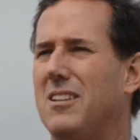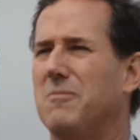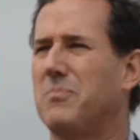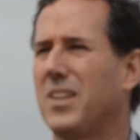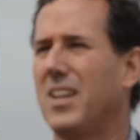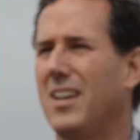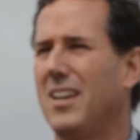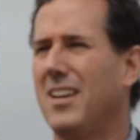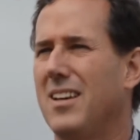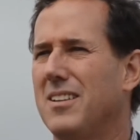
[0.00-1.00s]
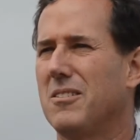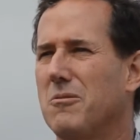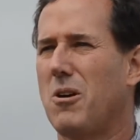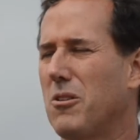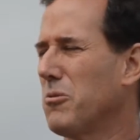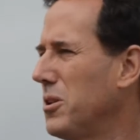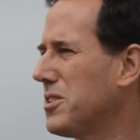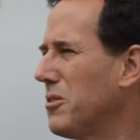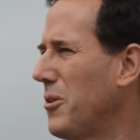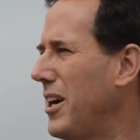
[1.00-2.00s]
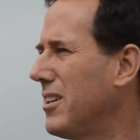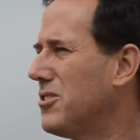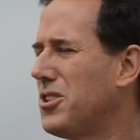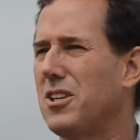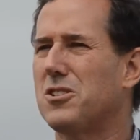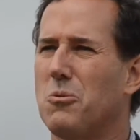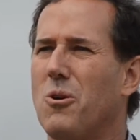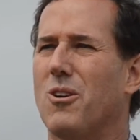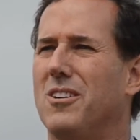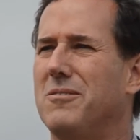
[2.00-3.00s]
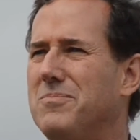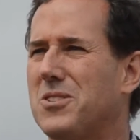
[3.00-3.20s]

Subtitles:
and Ronald Wilson Reagan changed the world.